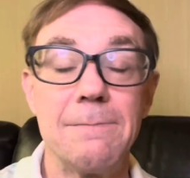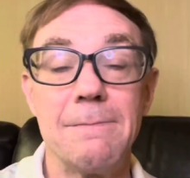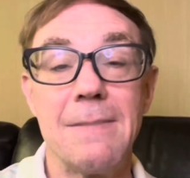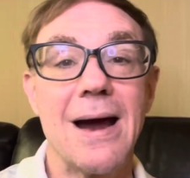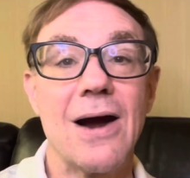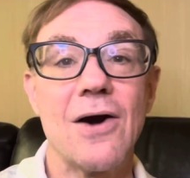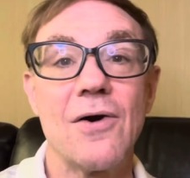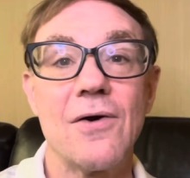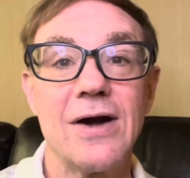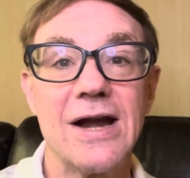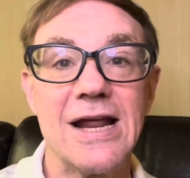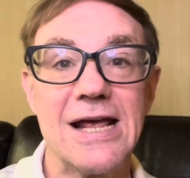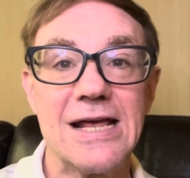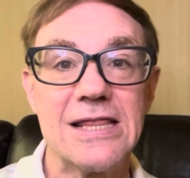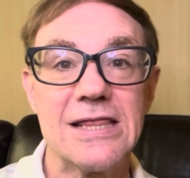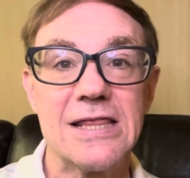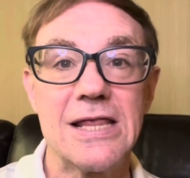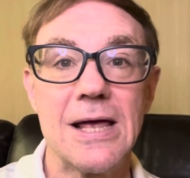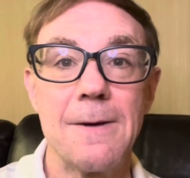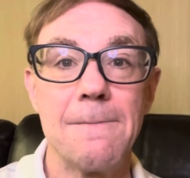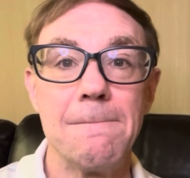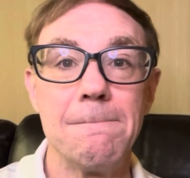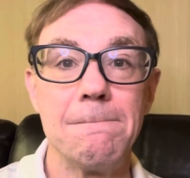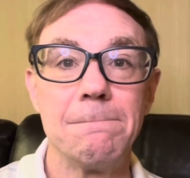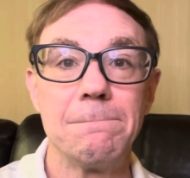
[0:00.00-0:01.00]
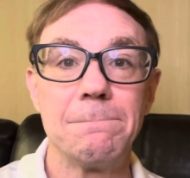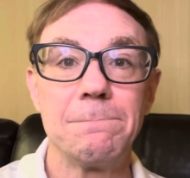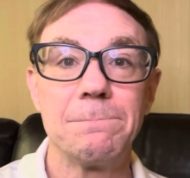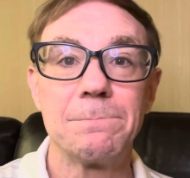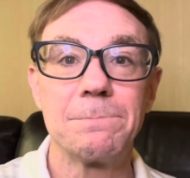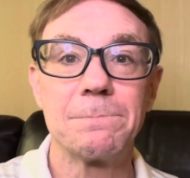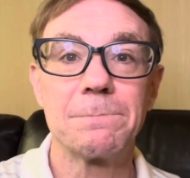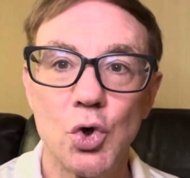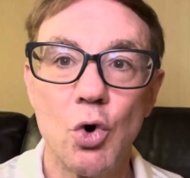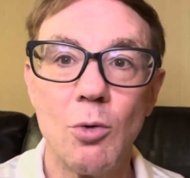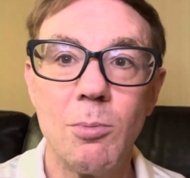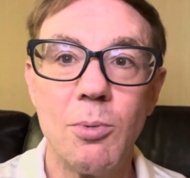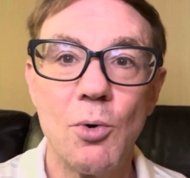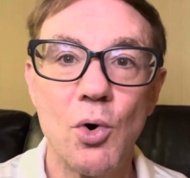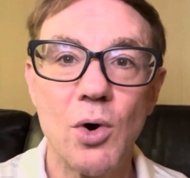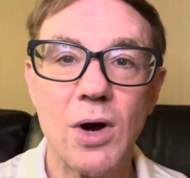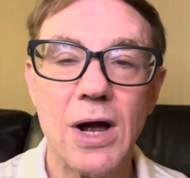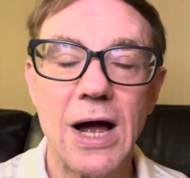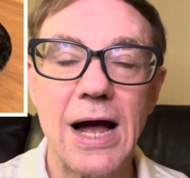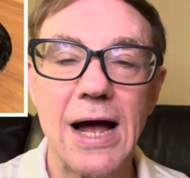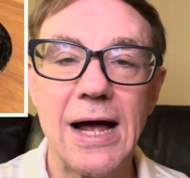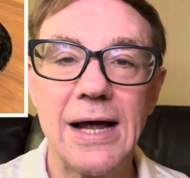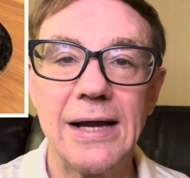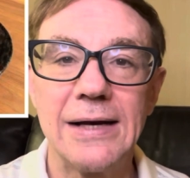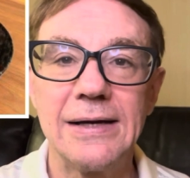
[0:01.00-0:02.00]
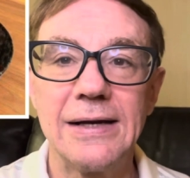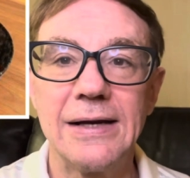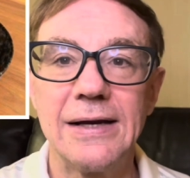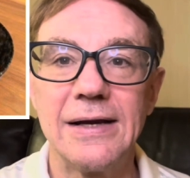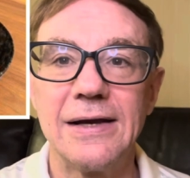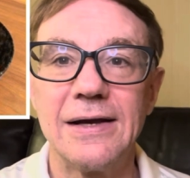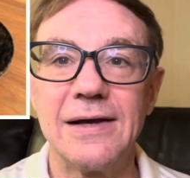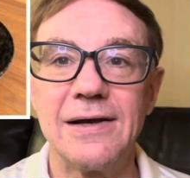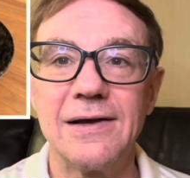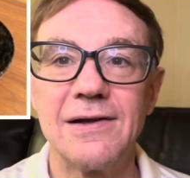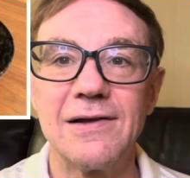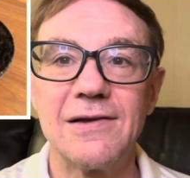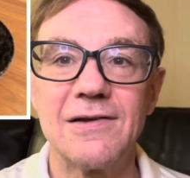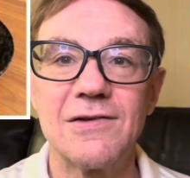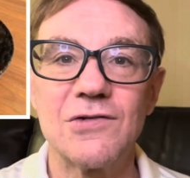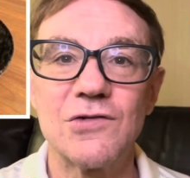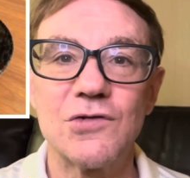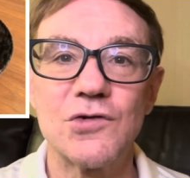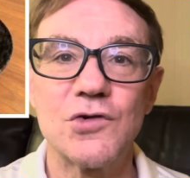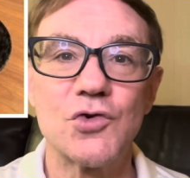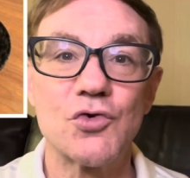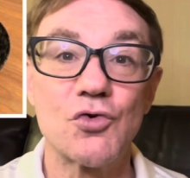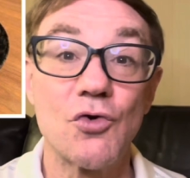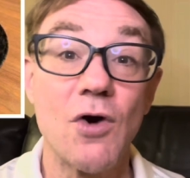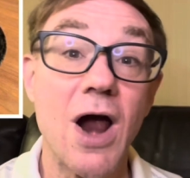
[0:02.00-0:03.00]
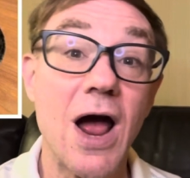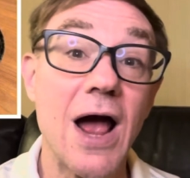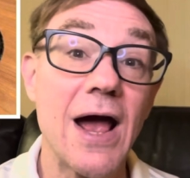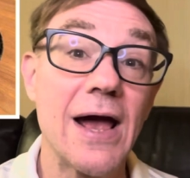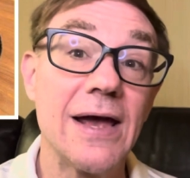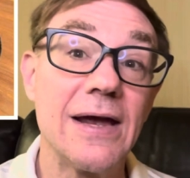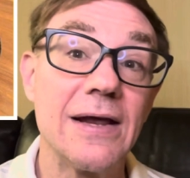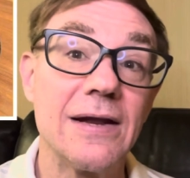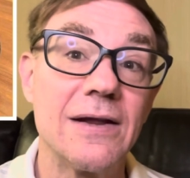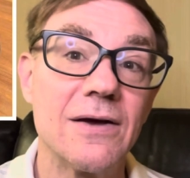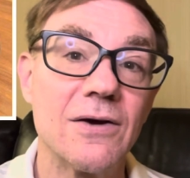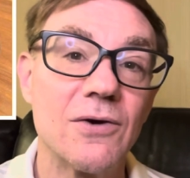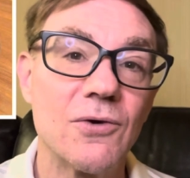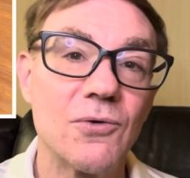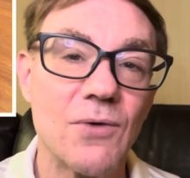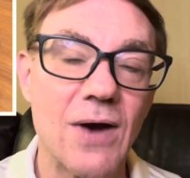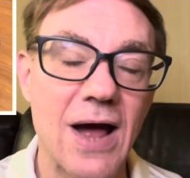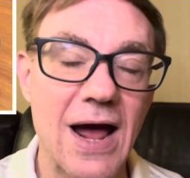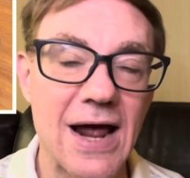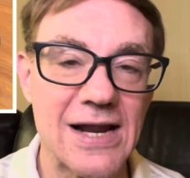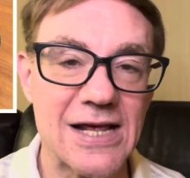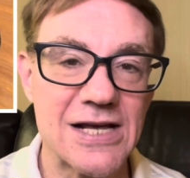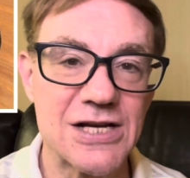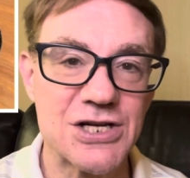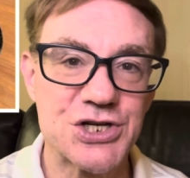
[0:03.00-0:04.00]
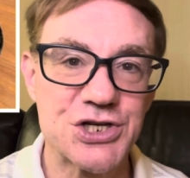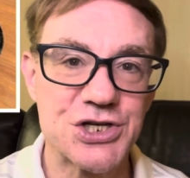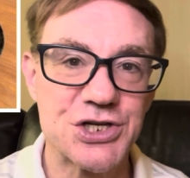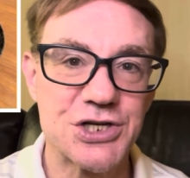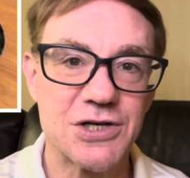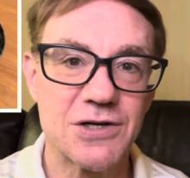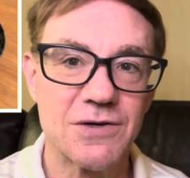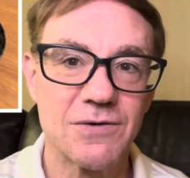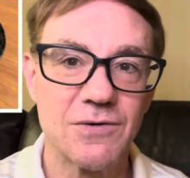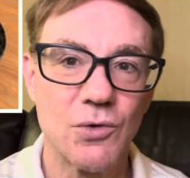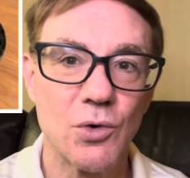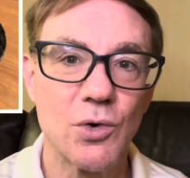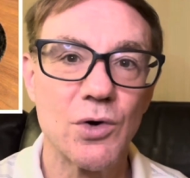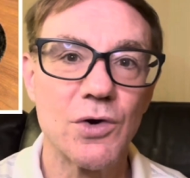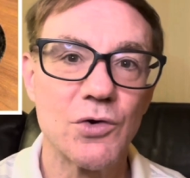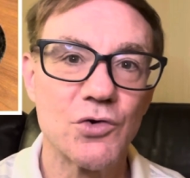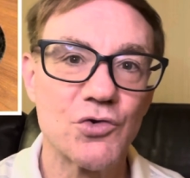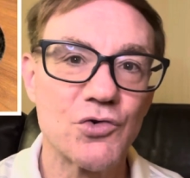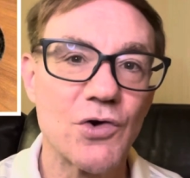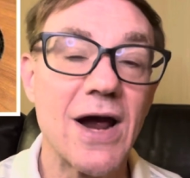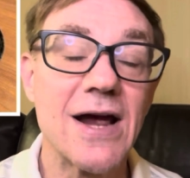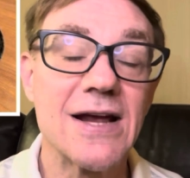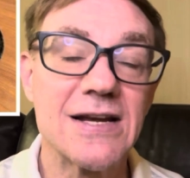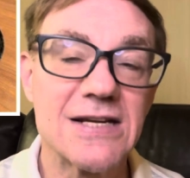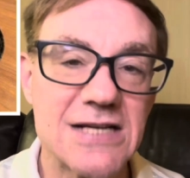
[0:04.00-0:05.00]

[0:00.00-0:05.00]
marinate them. Lobogan is dried radish or dried